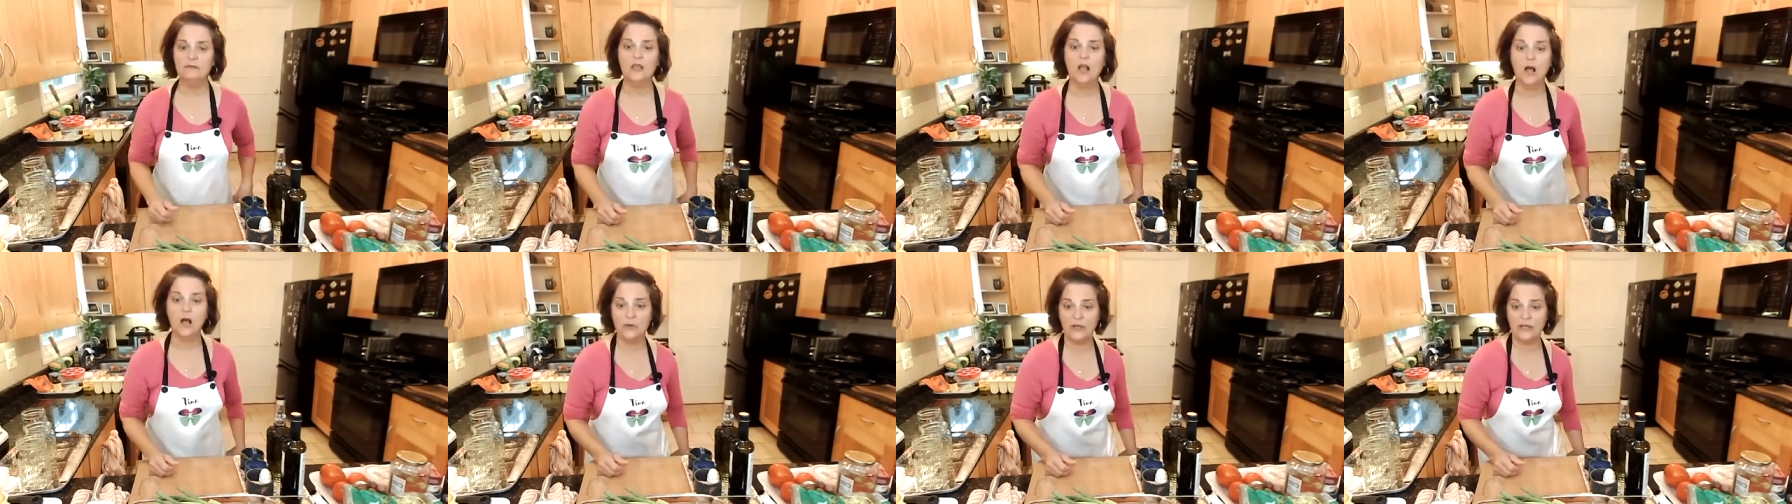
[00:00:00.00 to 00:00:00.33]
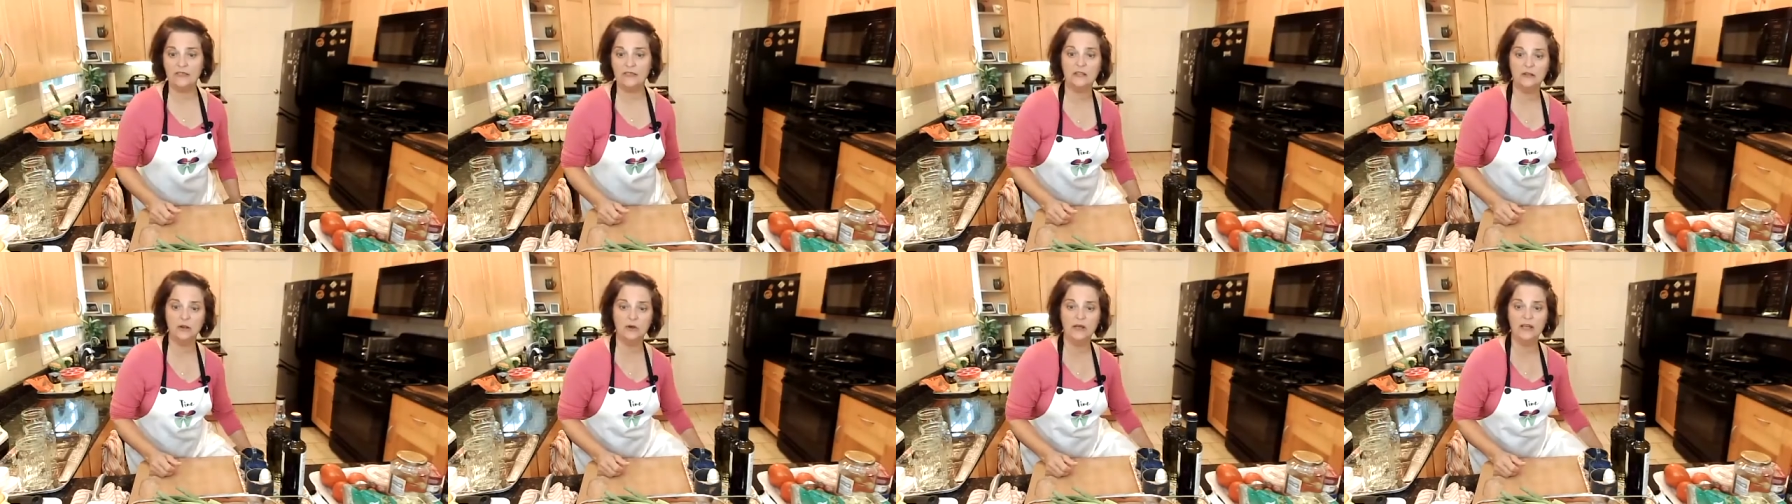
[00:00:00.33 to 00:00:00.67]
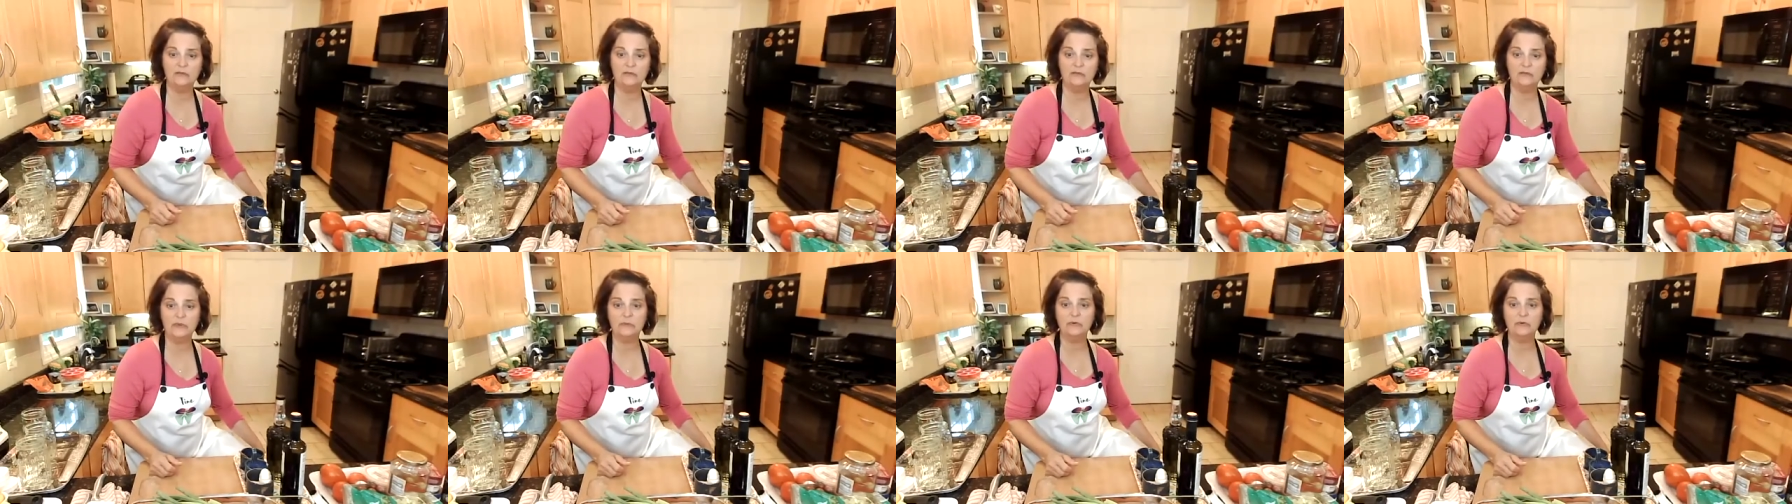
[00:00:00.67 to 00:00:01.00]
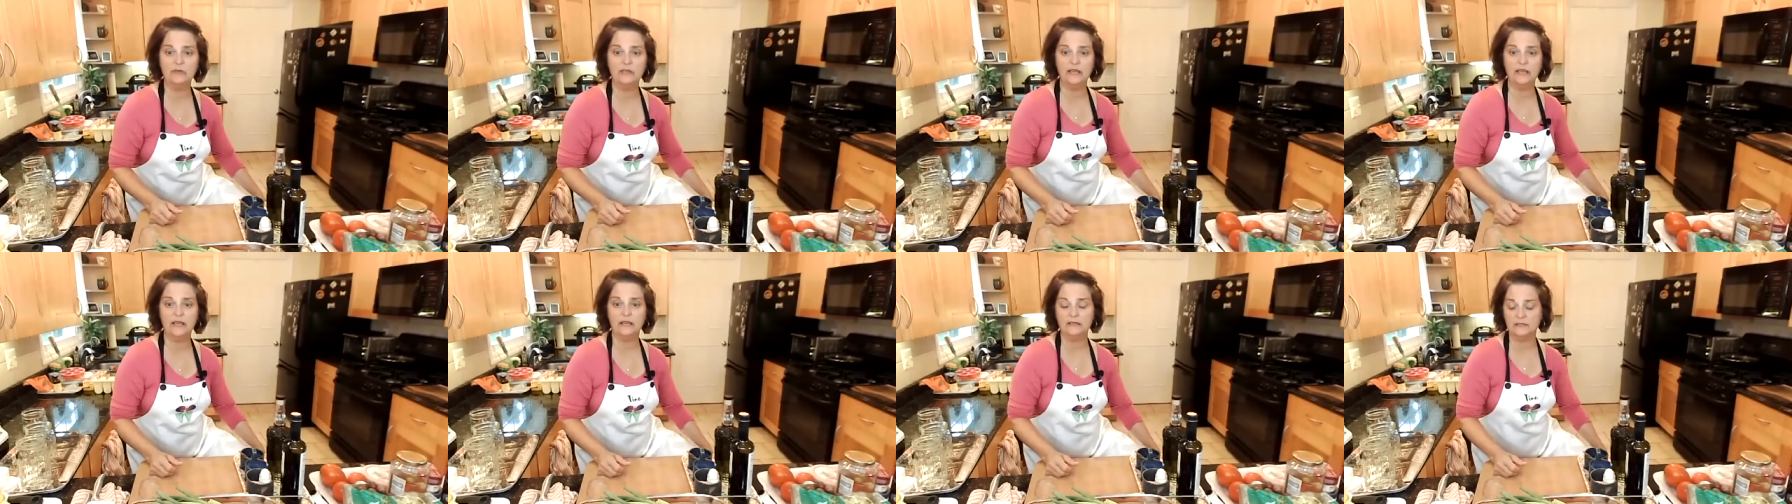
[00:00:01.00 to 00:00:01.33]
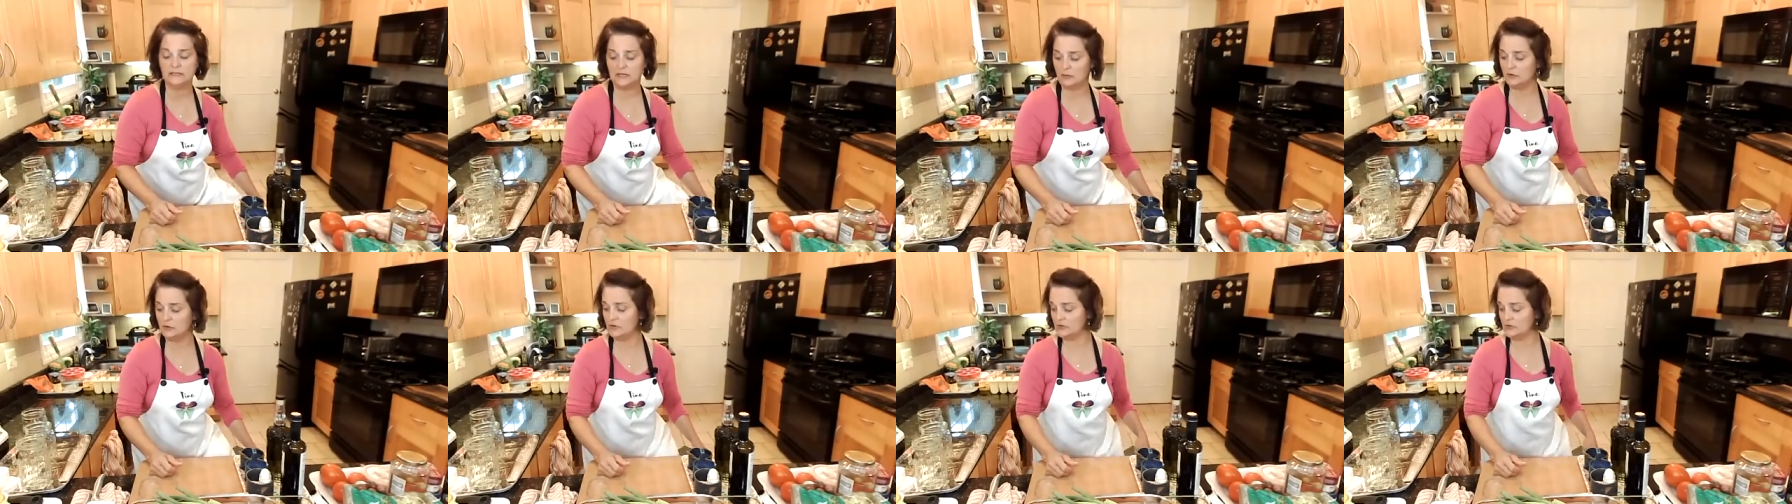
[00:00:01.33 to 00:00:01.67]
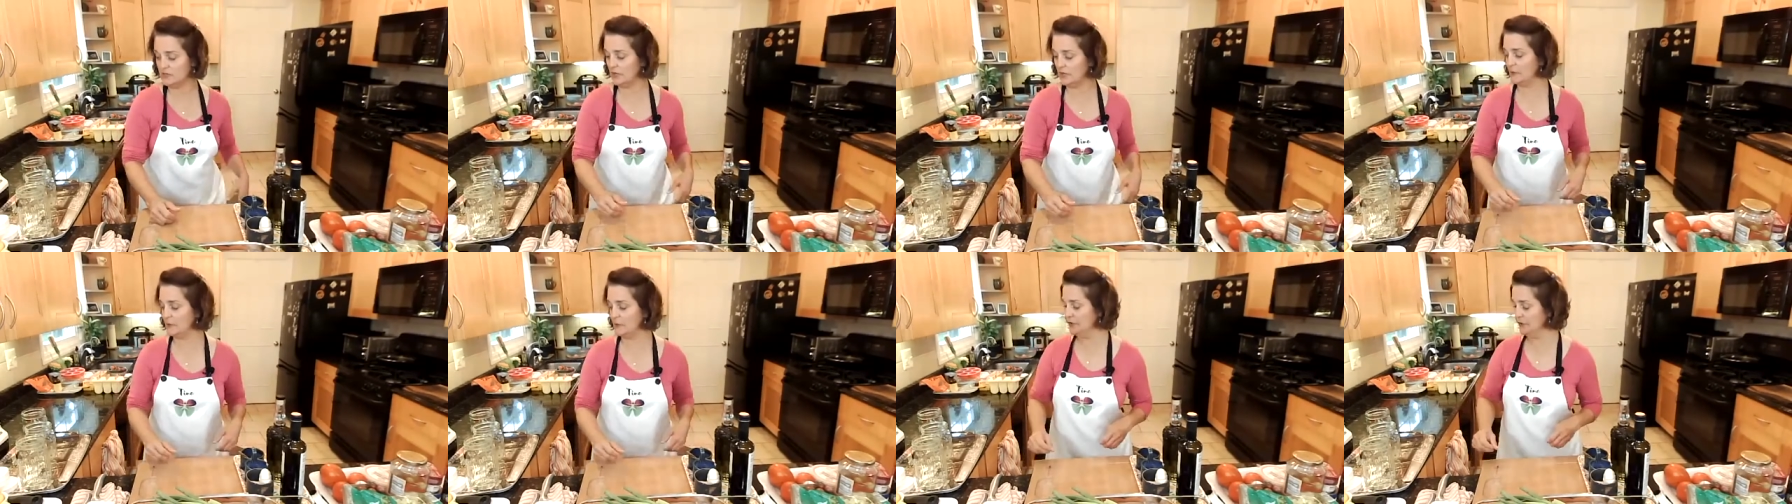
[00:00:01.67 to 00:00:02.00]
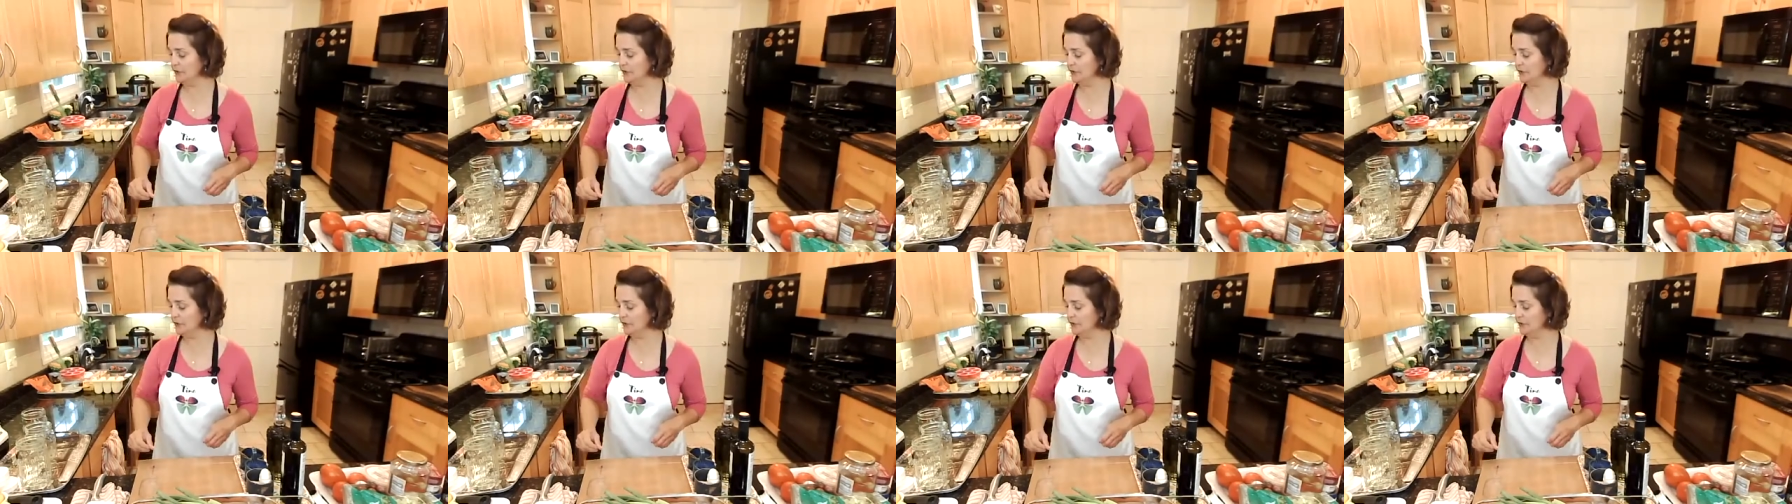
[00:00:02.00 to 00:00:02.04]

Okay, they don't have BPA. Is that what you're saying?